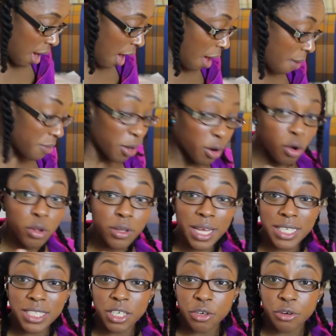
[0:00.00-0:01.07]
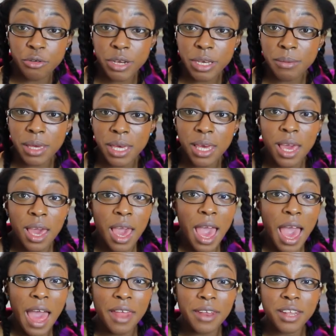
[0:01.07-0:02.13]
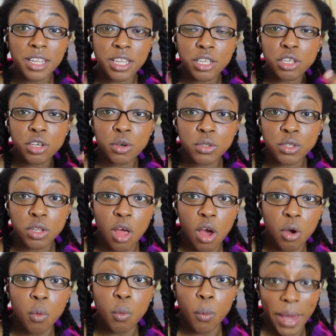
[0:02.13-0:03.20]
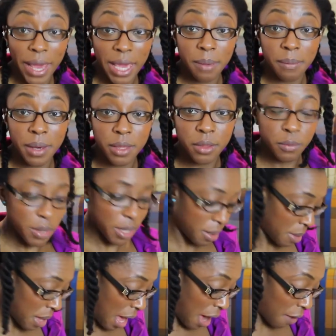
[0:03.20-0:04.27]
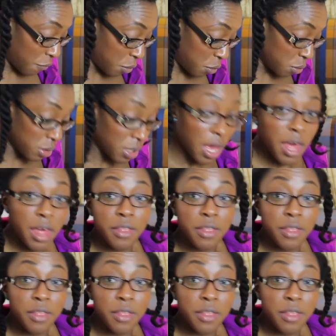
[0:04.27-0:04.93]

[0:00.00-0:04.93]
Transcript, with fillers: Um, they're all nice and creamy and a little goes a long way by the way I've used